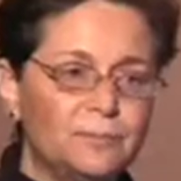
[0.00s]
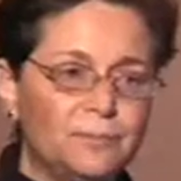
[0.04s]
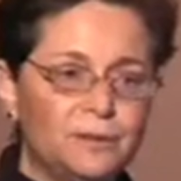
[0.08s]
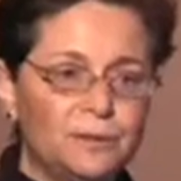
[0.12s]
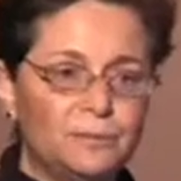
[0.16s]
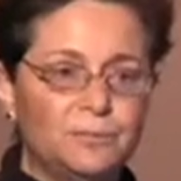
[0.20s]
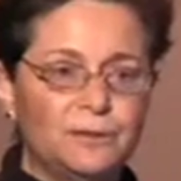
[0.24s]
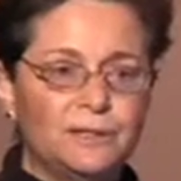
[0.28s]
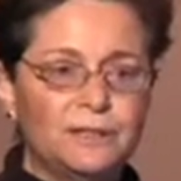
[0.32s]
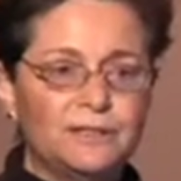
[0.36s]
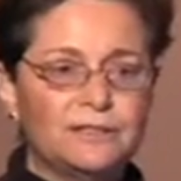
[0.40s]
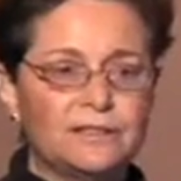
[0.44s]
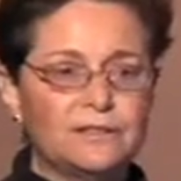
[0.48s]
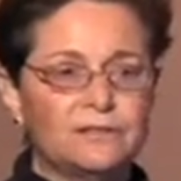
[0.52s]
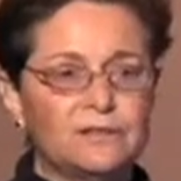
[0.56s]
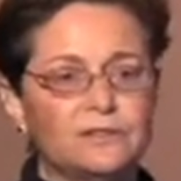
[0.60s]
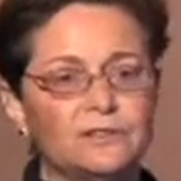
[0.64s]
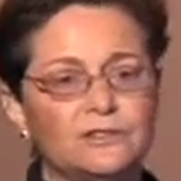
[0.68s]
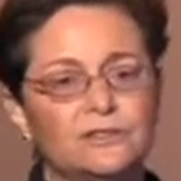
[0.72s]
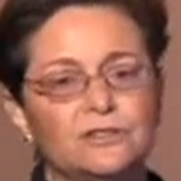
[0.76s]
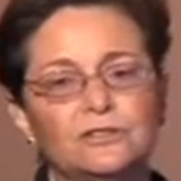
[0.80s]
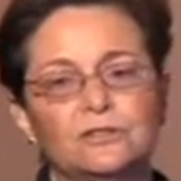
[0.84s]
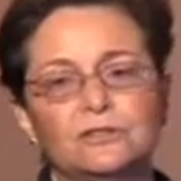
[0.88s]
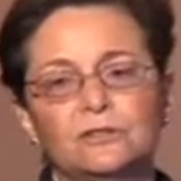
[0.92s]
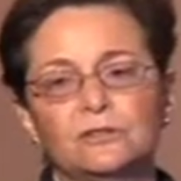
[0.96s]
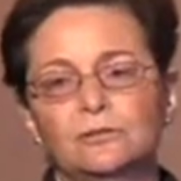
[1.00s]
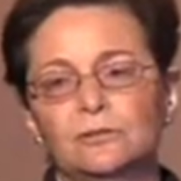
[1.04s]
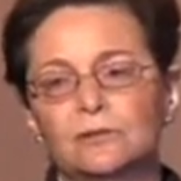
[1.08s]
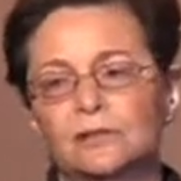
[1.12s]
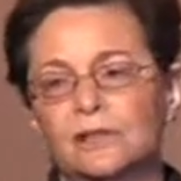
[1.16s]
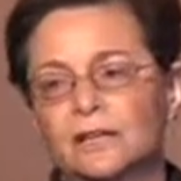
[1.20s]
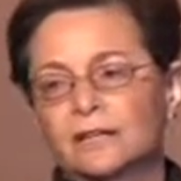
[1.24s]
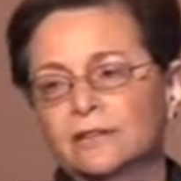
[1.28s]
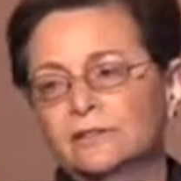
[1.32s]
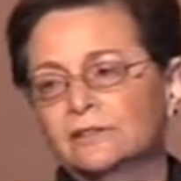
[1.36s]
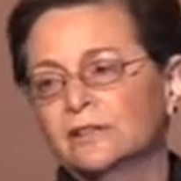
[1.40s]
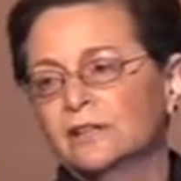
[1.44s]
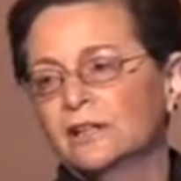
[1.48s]
big piece of this too. A
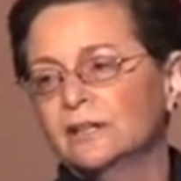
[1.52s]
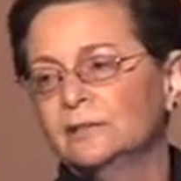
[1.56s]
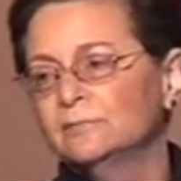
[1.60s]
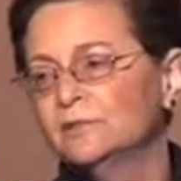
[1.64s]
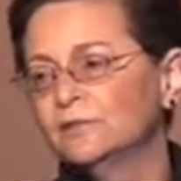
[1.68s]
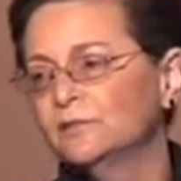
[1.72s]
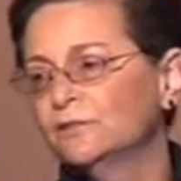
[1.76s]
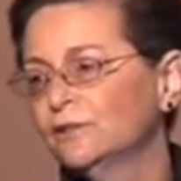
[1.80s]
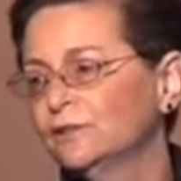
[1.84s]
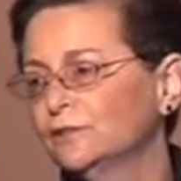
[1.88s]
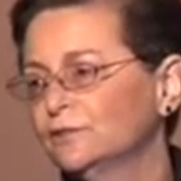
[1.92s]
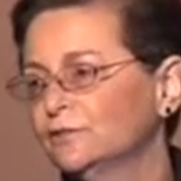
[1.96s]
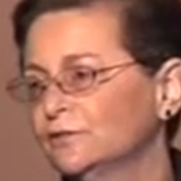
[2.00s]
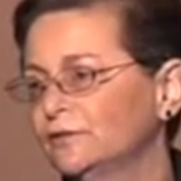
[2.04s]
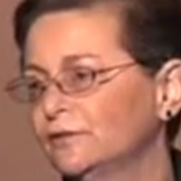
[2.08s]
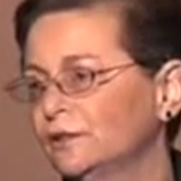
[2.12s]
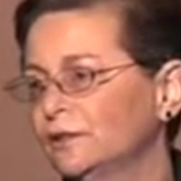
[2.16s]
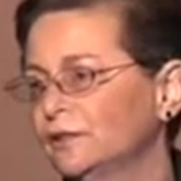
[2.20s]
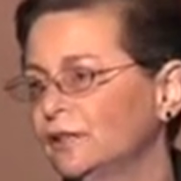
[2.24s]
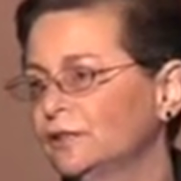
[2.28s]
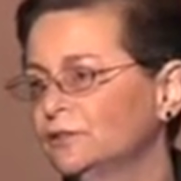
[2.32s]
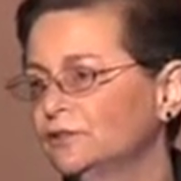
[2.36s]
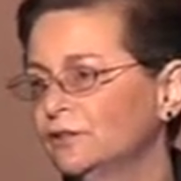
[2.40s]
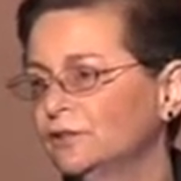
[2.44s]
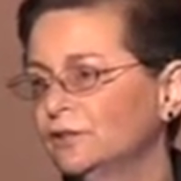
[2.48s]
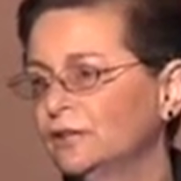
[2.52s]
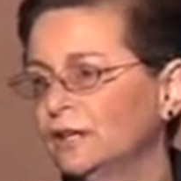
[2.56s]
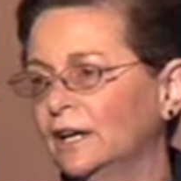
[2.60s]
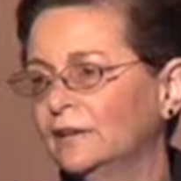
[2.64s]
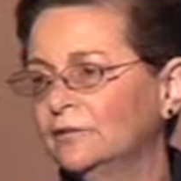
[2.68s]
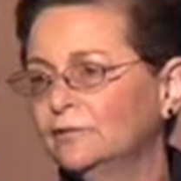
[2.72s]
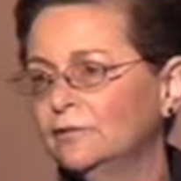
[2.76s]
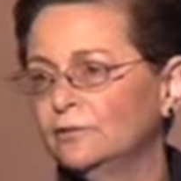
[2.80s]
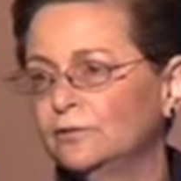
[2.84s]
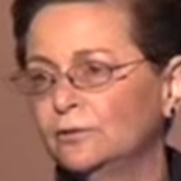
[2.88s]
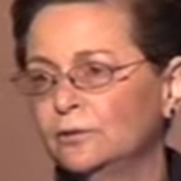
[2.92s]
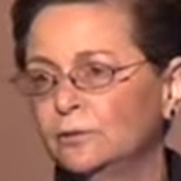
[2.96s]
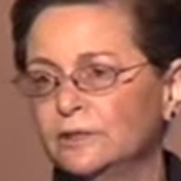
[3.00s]
lot of times folks feel they don't
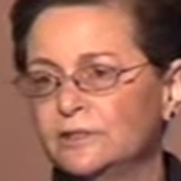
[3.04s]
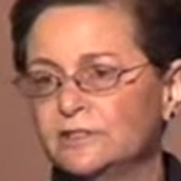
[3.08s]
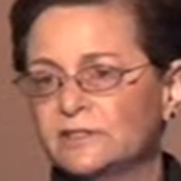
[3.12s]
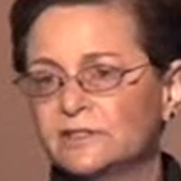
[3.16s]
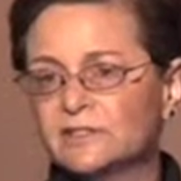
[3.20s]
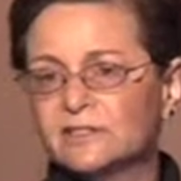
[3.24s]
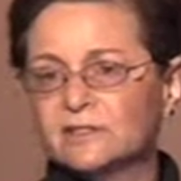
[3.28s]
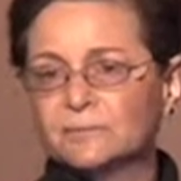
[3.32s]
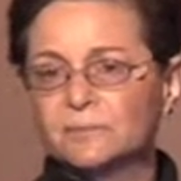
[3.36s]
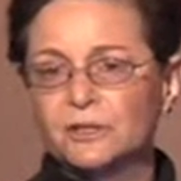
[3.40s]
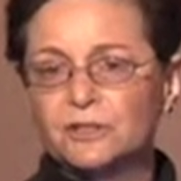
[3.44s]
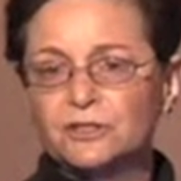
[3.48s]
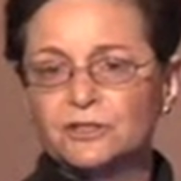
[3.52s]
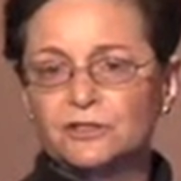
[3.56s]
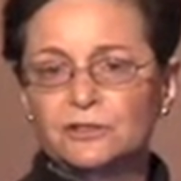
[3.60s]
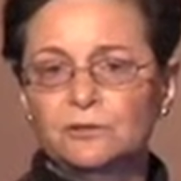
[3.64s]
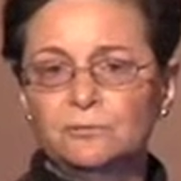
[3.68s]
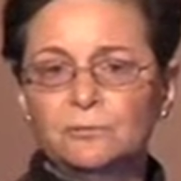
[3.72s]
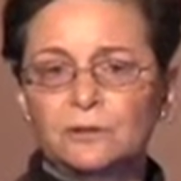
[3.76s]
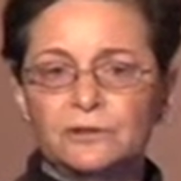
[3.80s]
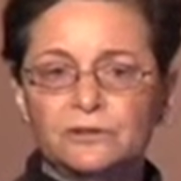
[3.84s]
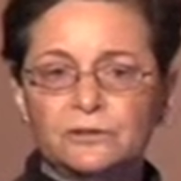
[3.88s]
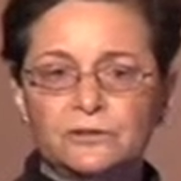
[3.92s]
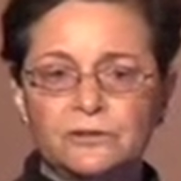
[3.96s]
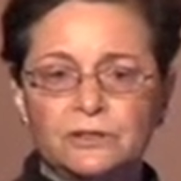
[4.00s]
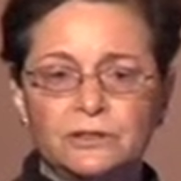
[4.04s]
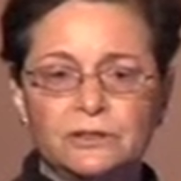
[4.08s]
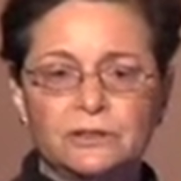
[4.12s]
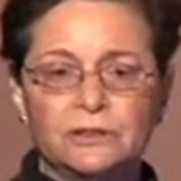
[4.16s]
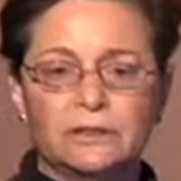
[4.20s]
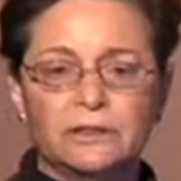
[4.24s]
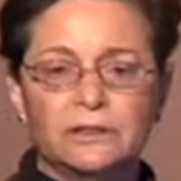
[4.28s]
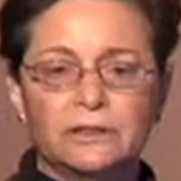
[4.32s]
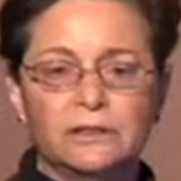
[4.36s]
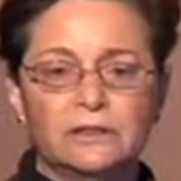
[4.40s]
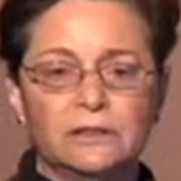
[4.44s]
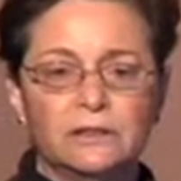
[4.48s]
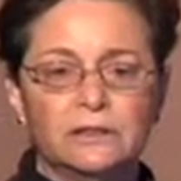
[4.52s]
have a voice, especially when they're
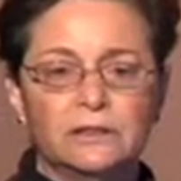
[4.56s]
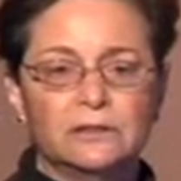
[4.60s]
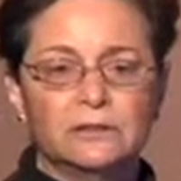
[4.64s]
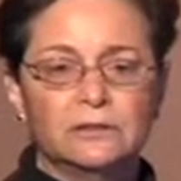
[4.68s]
dealing